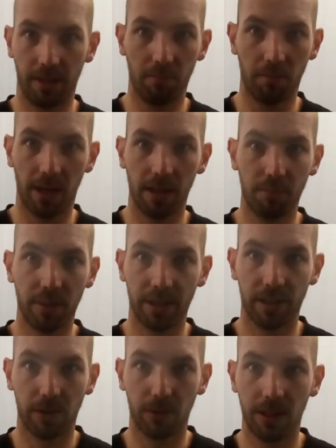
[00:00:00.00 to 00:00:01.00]
in my
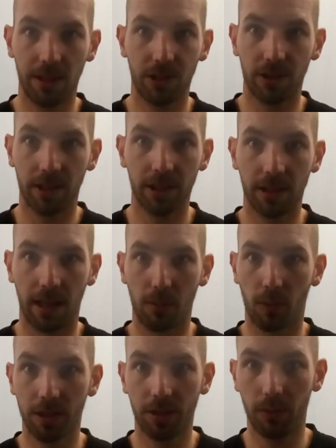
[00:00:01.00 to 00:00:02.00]
opinion, I really charge it like
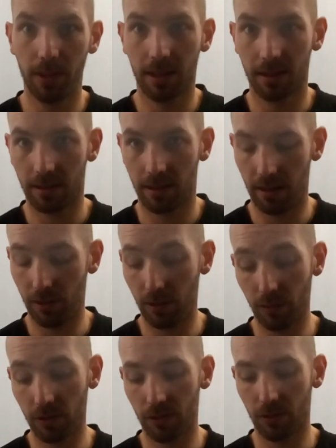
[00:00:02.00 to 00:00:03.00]
once a week and
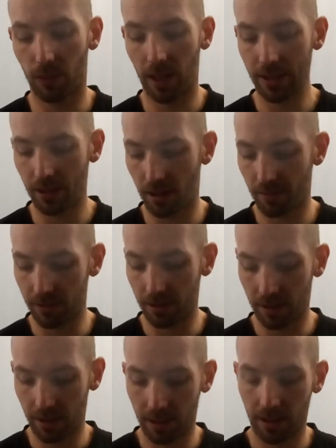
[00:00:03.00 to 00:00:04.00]
use it quite often.
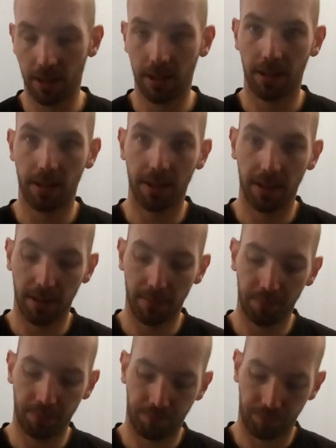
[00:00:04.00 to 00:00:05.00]

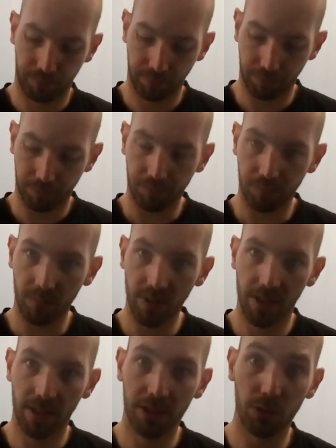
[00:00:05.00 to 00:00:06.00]
Um,
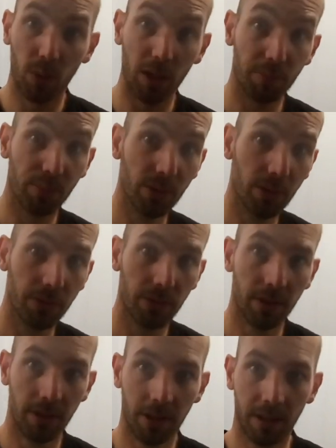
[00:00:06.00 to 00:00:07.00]
it's waterproof,
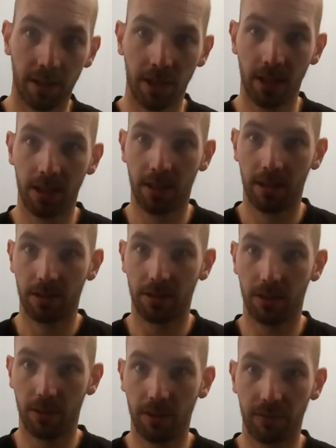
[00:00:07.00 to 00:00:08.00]

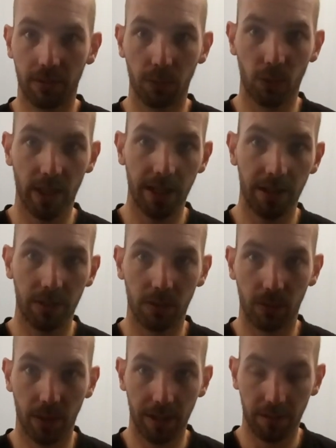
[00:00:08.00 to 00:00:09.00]
so even rain
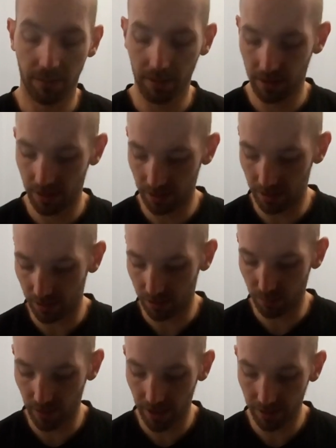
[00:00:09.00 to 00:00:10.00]
or whatever, it
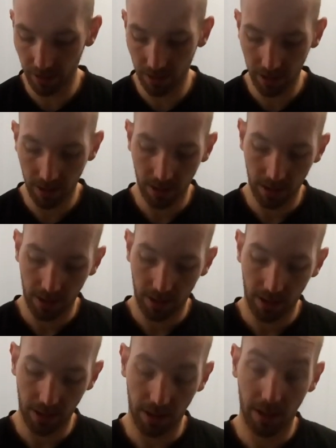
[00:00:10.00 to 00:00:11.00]
doesn't matter.
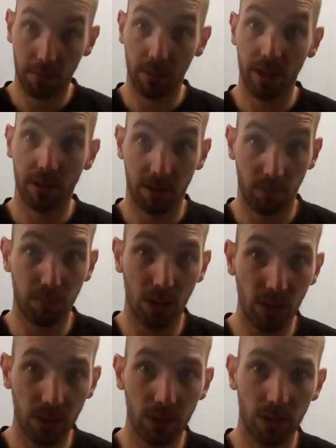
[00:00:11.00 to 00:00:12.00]
It's
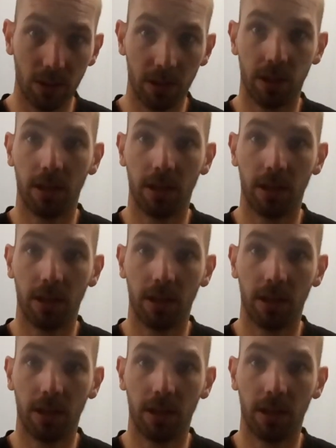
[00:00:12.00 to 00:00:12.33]
Bluetooth,